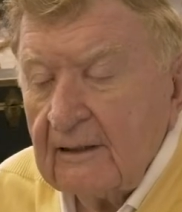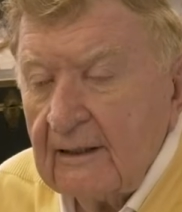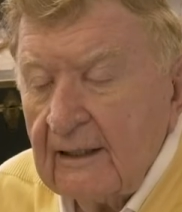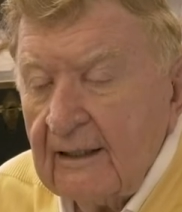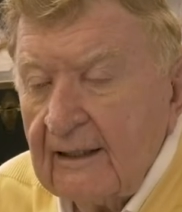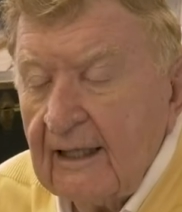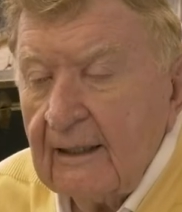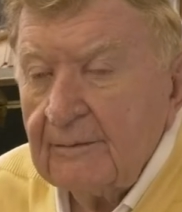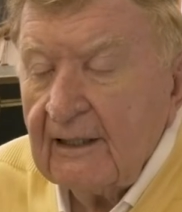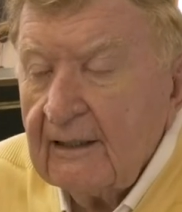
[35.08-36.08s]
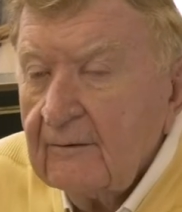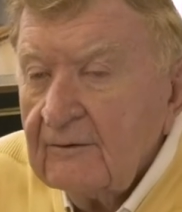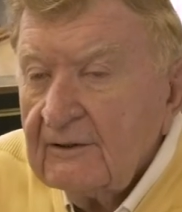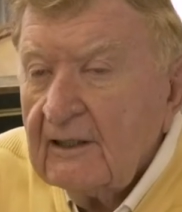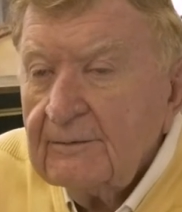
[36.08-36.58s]
uh, he camped out
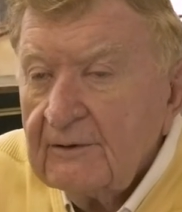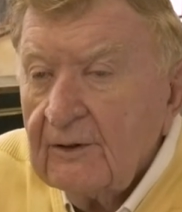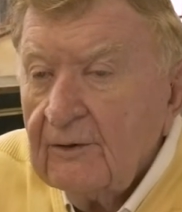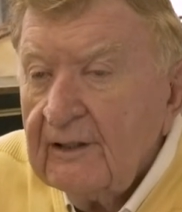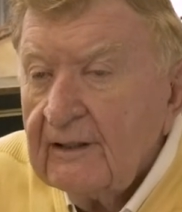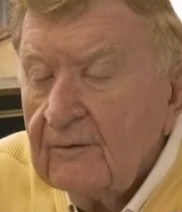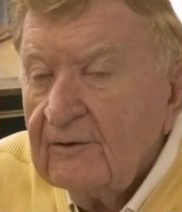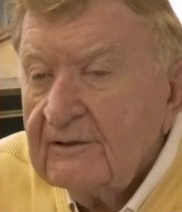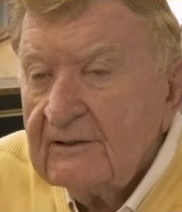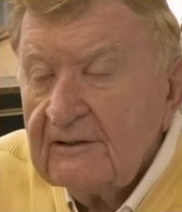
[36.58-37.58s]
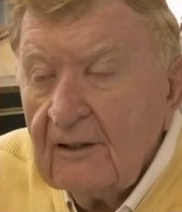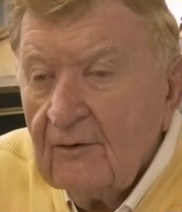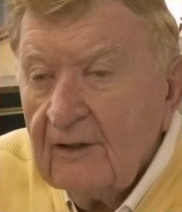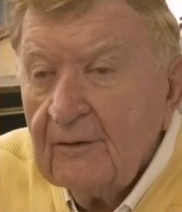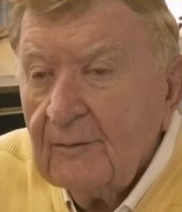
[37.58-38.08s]
on Thompson Creek, which is
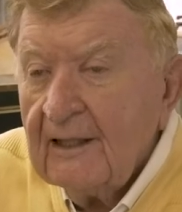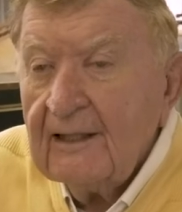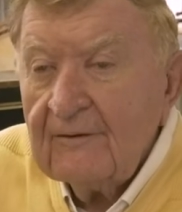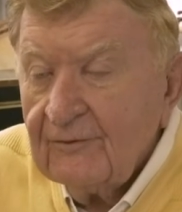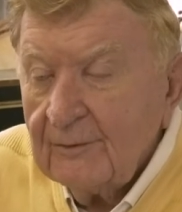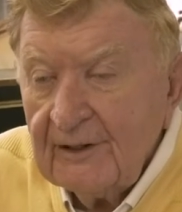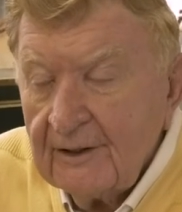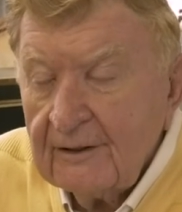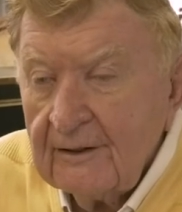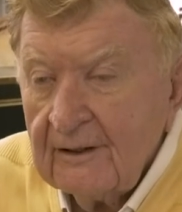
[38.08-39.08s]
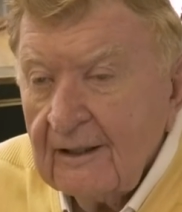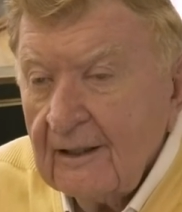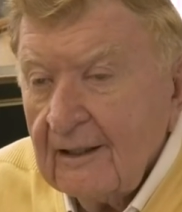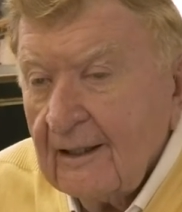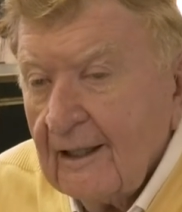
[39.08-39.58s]
only a mile from here.
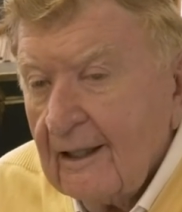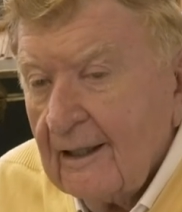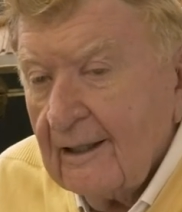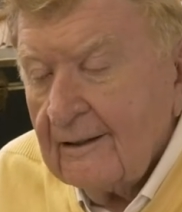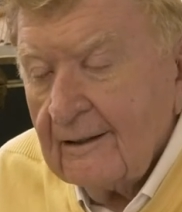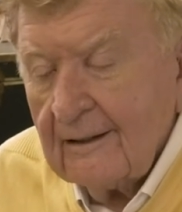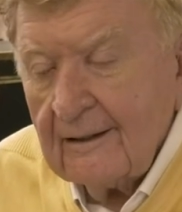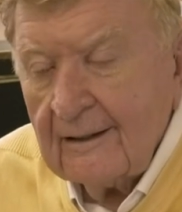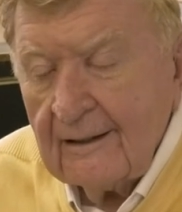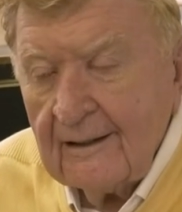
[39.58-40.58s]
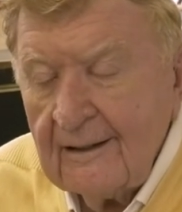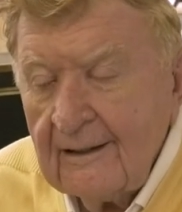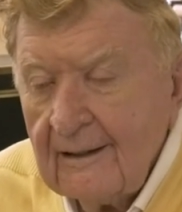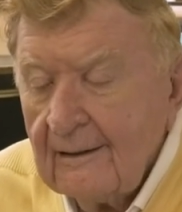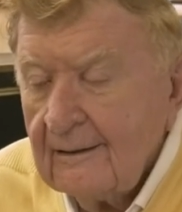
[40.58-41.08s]
And uh,
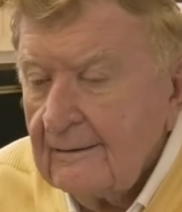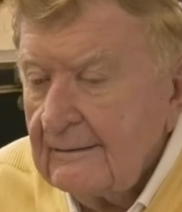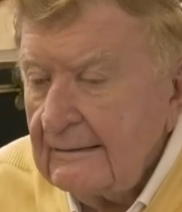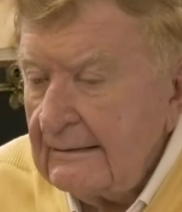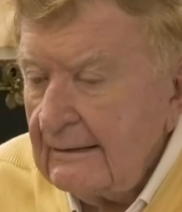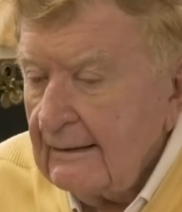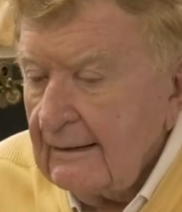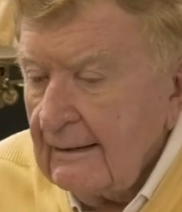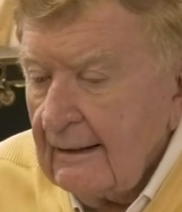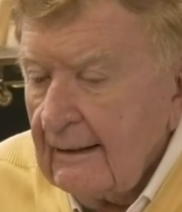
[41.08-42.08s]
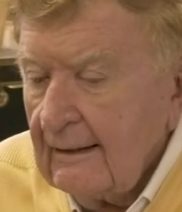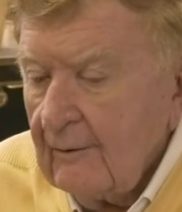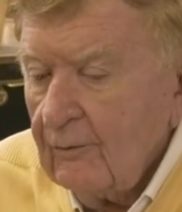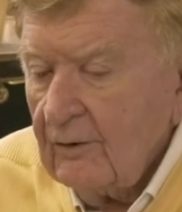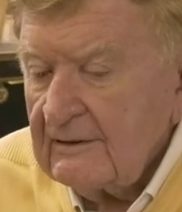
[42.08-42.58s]
he uh, uh
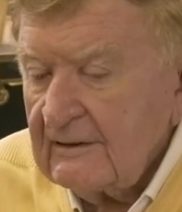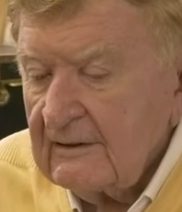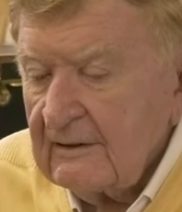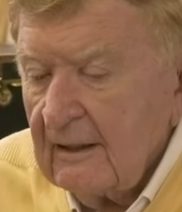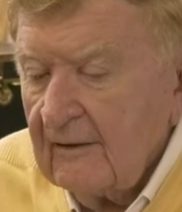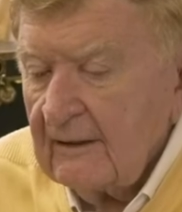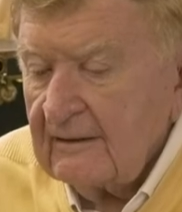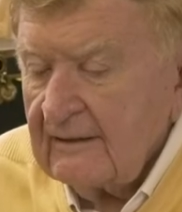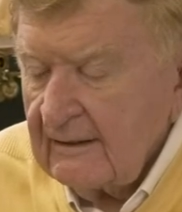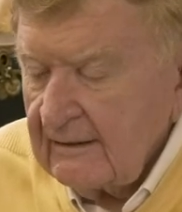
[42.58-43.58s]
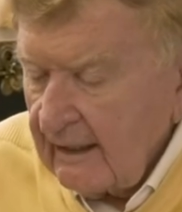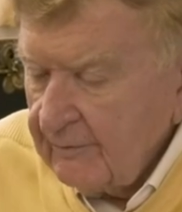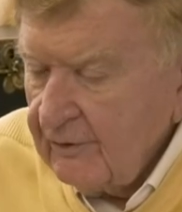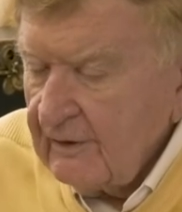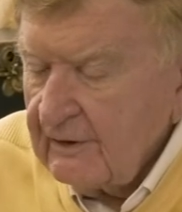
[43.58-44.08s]
was uh, came
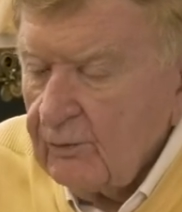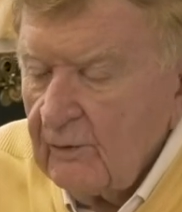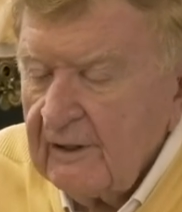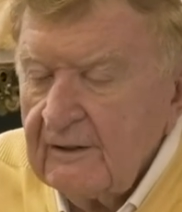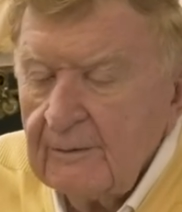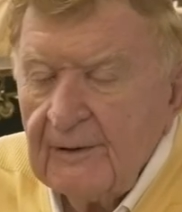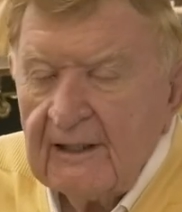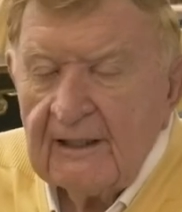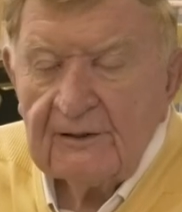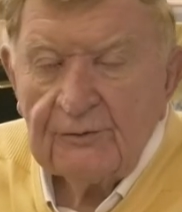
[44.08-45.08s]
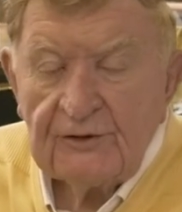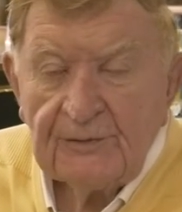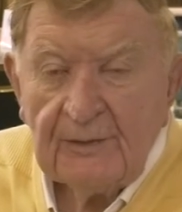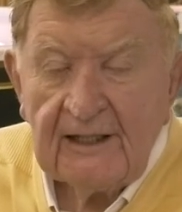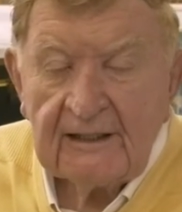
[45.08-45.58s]
through this way to pay his
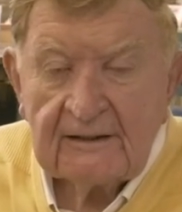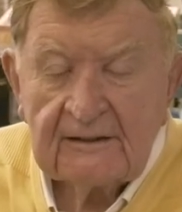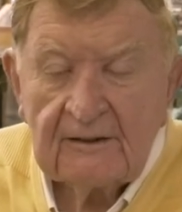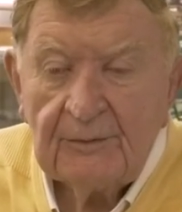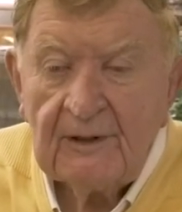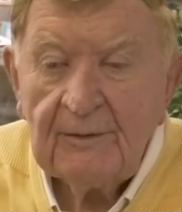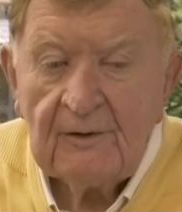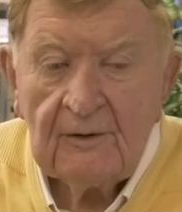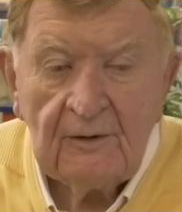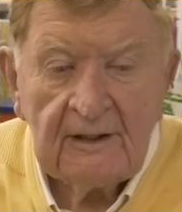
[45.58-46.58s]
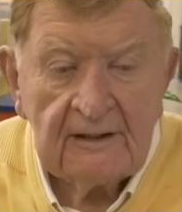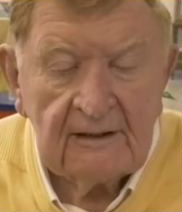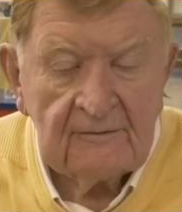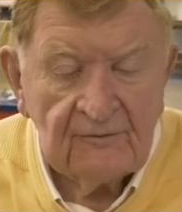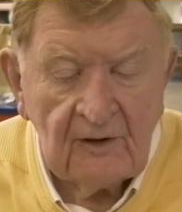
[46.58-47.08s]
respects to people who had
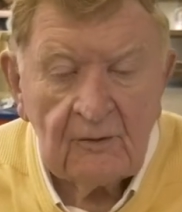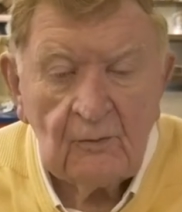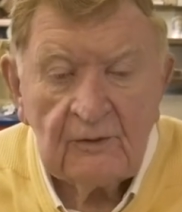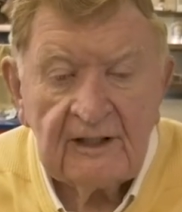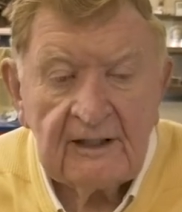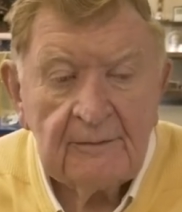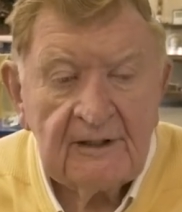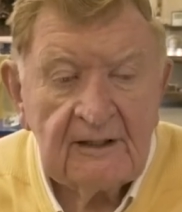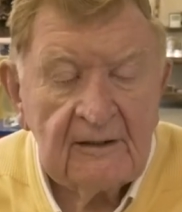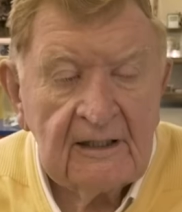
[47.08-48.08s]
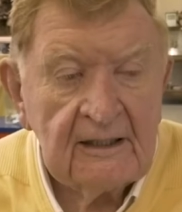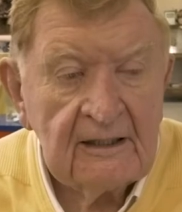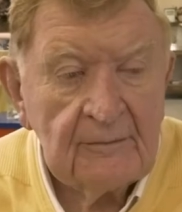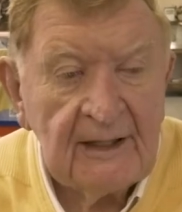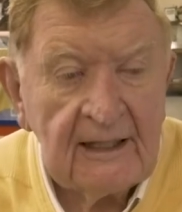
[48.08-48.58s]
fought with him in the, in
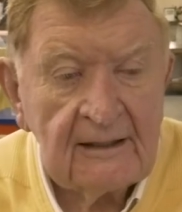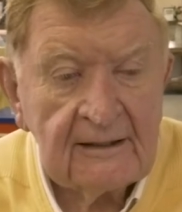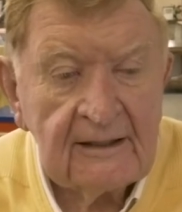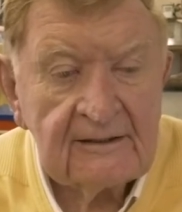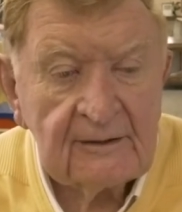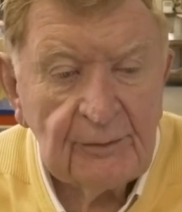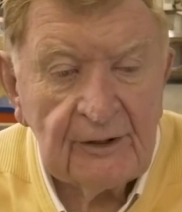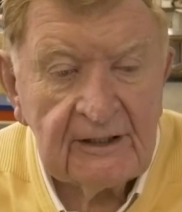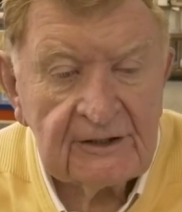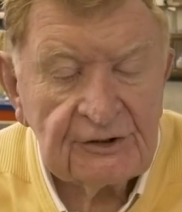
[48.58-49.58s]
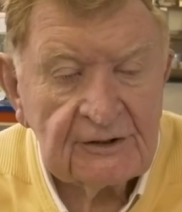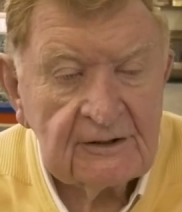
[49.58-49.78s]
the battle against the British.